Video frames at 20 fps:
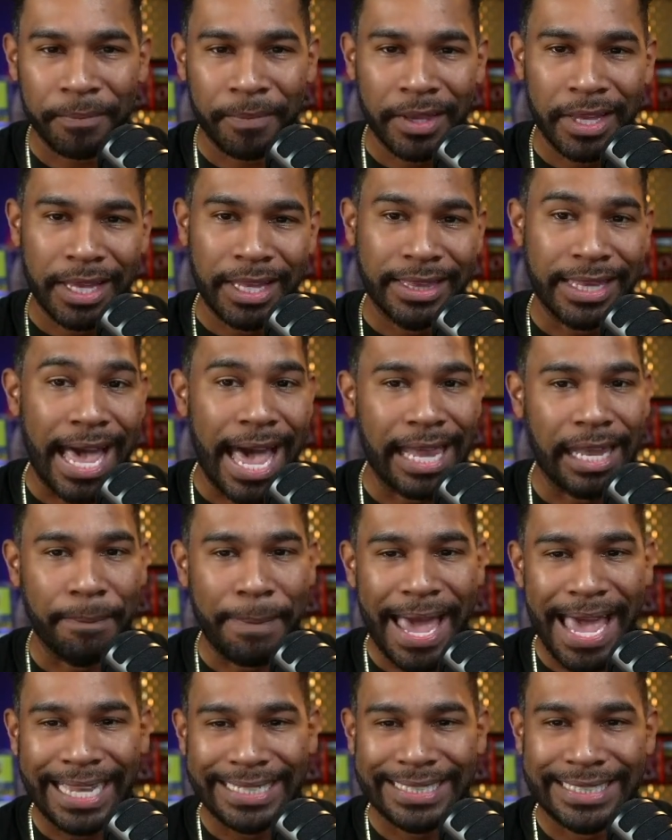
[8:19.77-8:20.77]
the
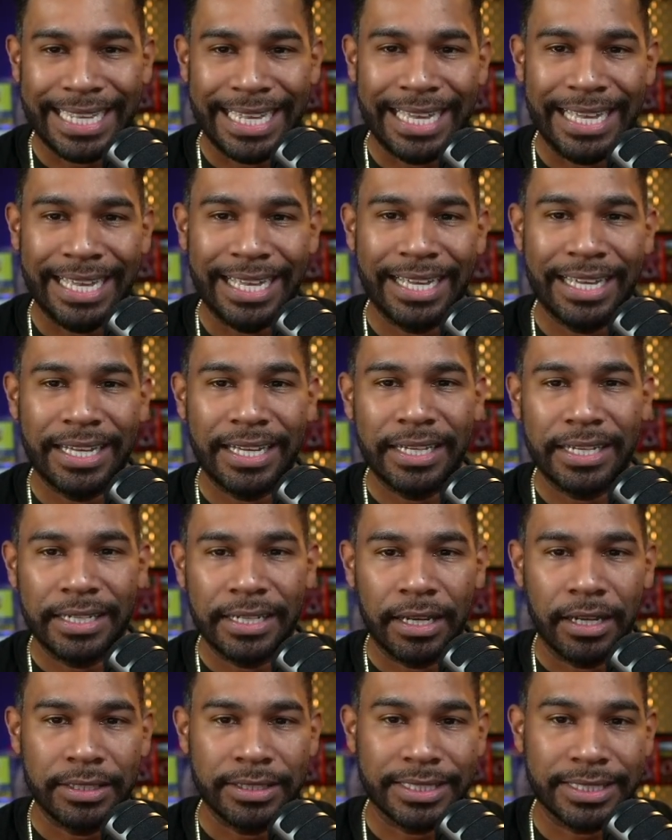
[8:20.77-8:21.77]
Alabasta,
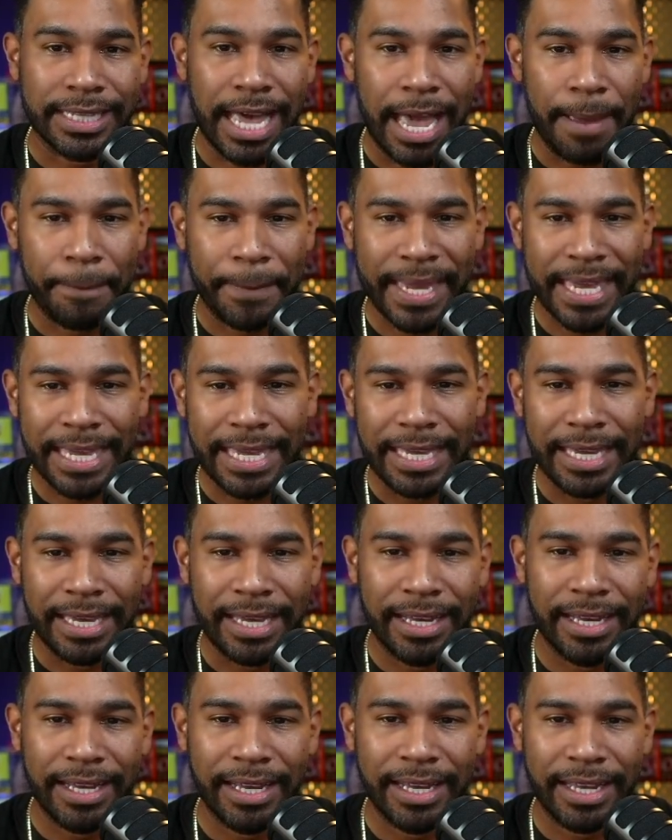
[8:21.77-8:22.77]

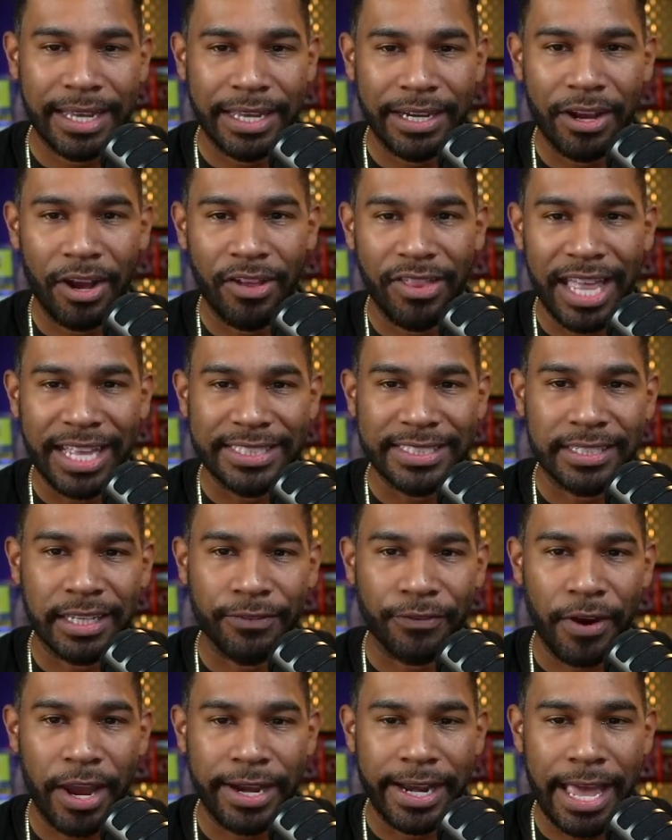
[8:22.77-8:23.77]
Skypiea, and all that stuff
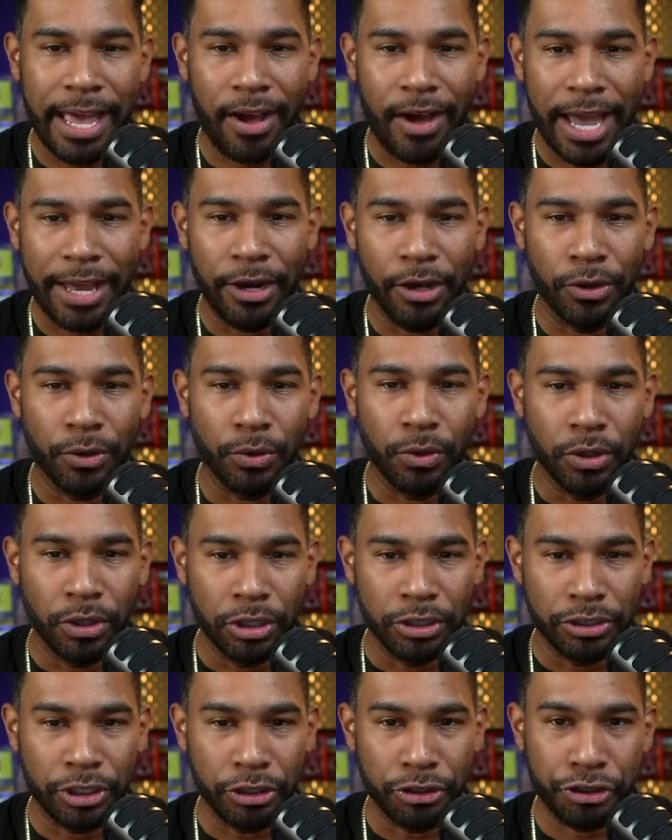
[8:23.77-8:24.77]
right now. I know who
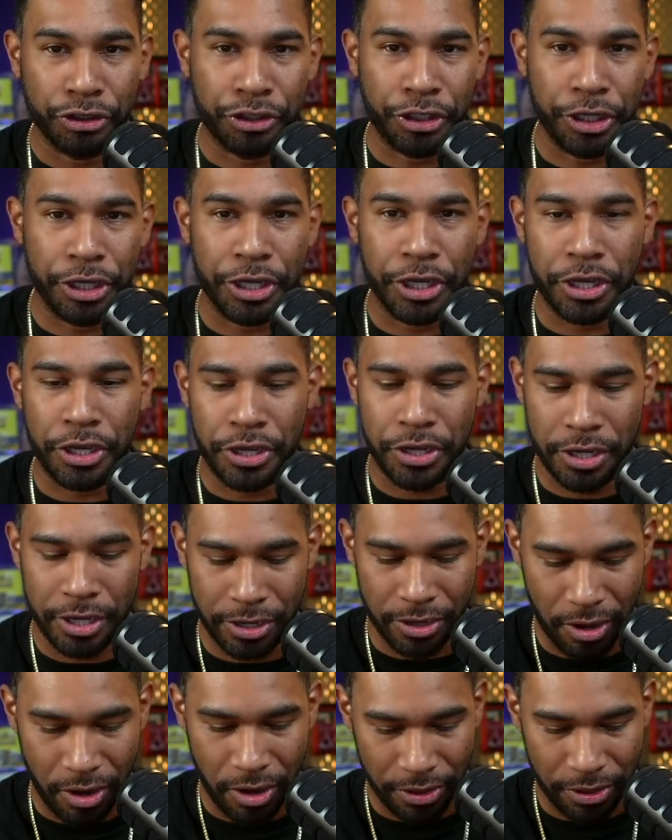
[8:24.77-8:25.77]
Shiki and
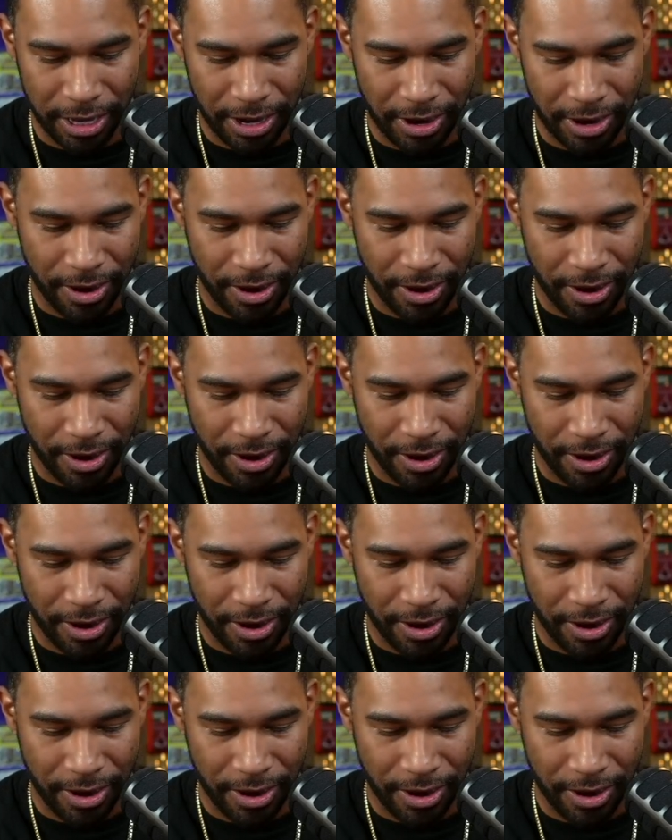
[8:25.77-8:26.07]
all they are.